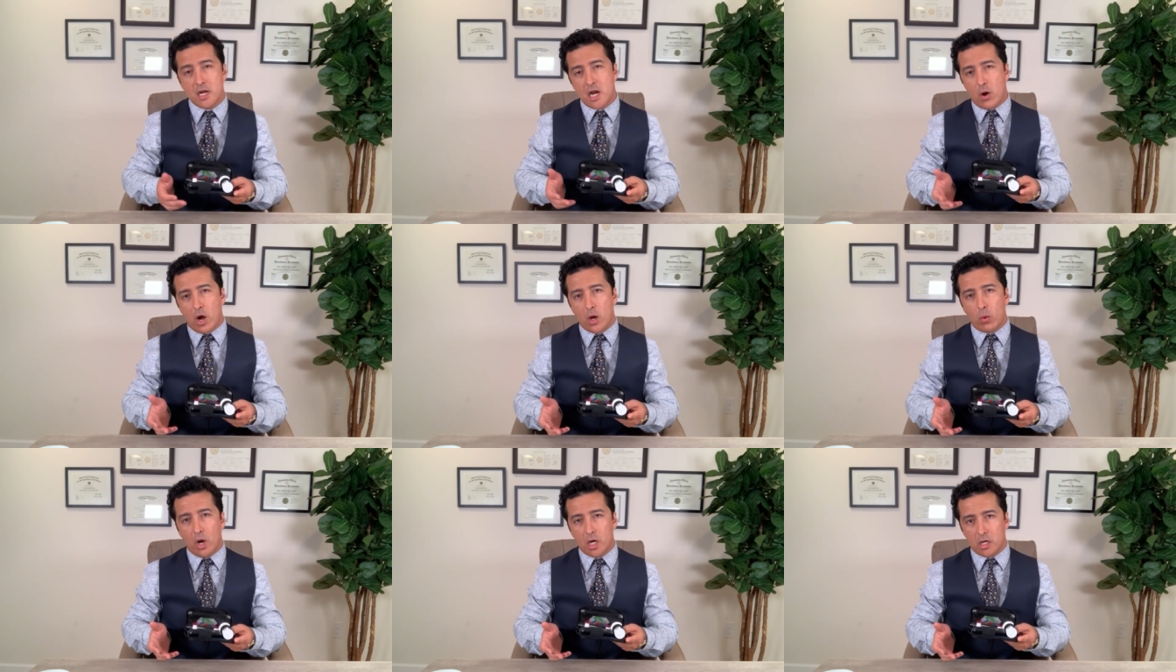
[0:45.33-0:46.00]
now
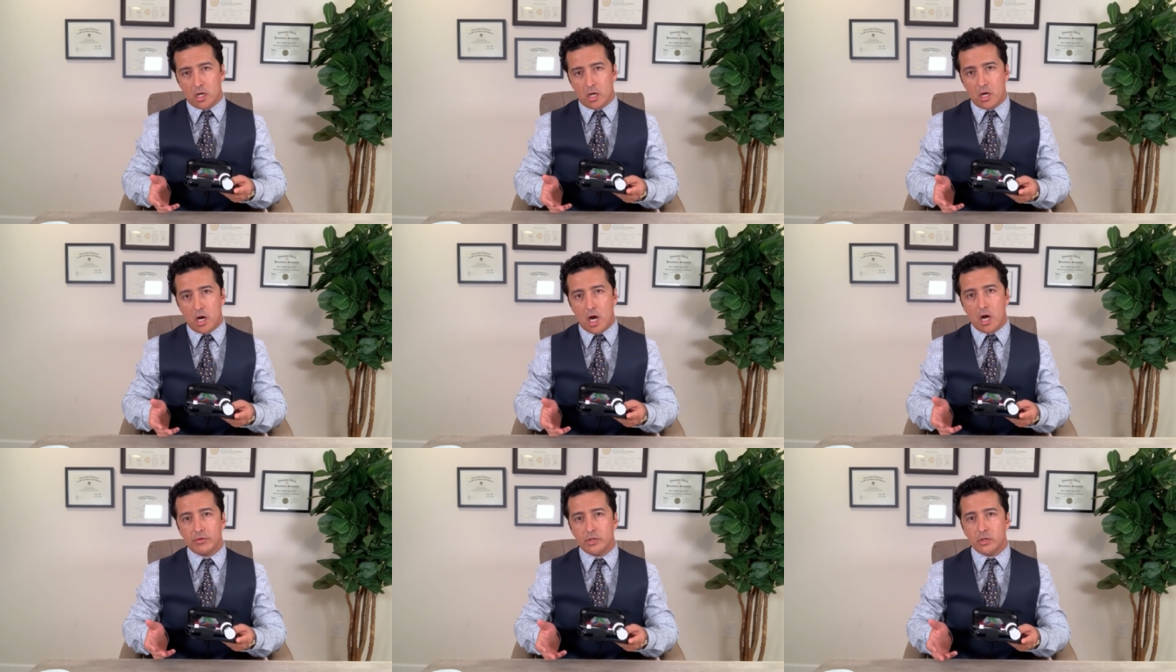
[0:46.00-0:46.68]
i wonder
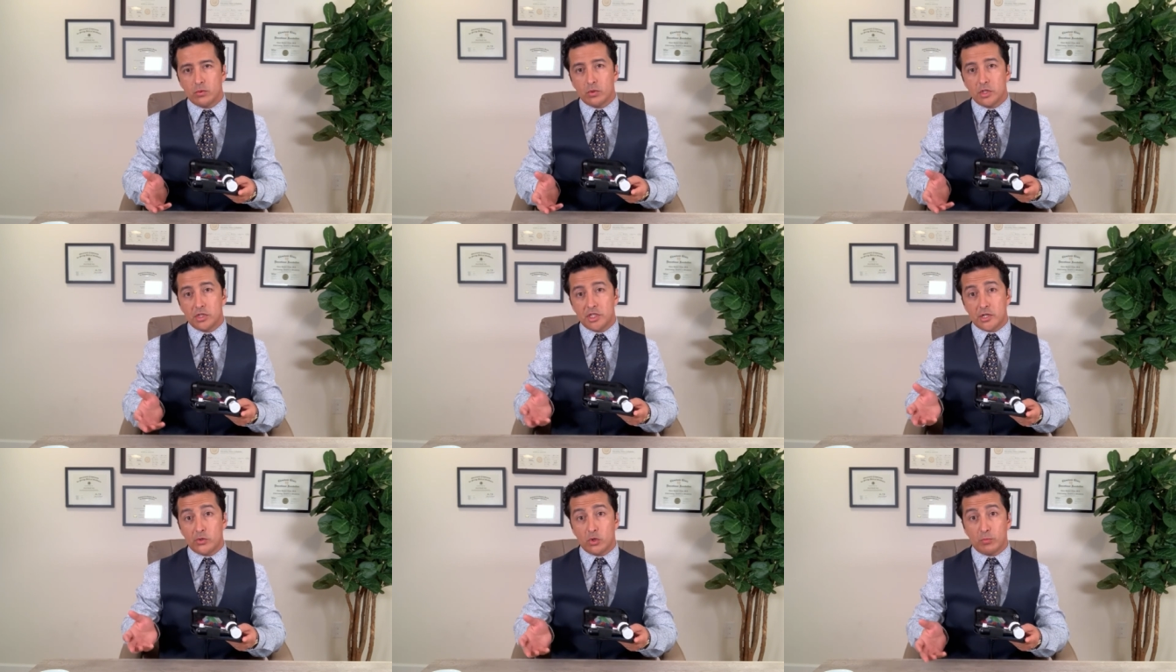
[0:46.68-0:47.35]
how do you really
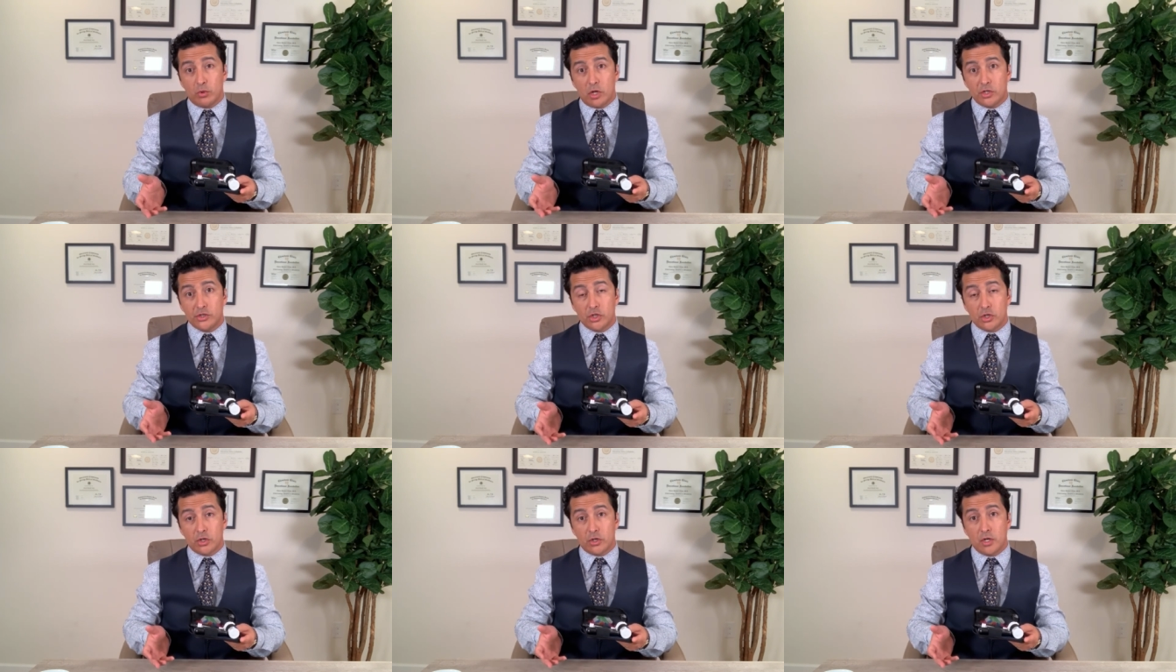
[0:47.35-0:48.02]
check your blood
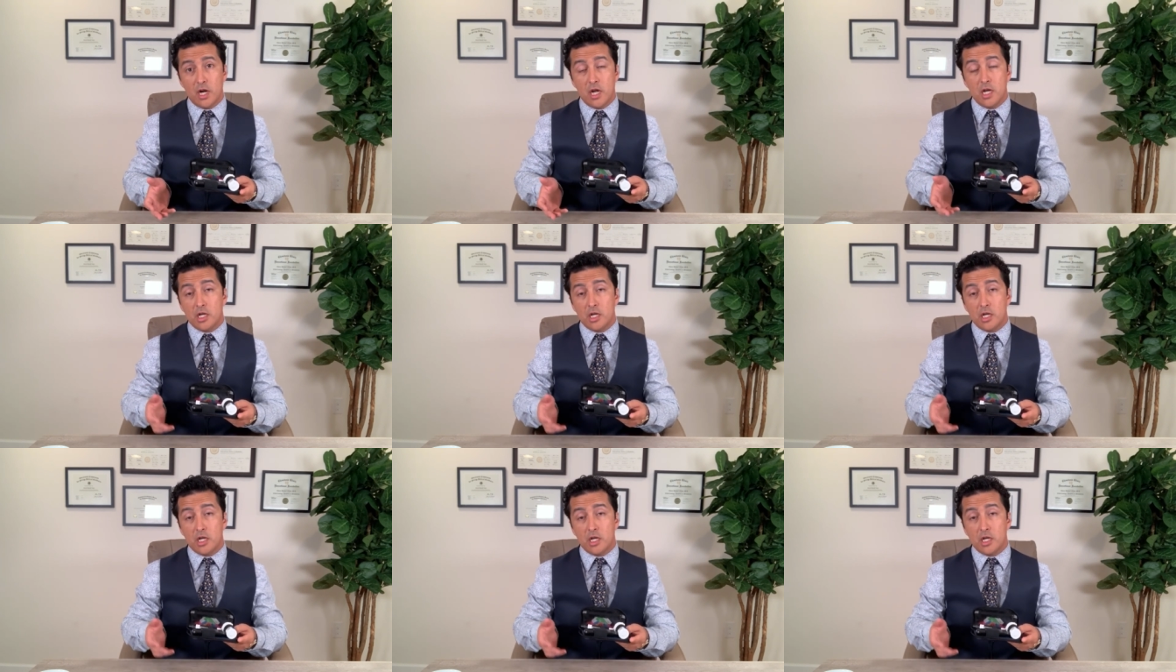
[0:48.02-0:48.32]
sugar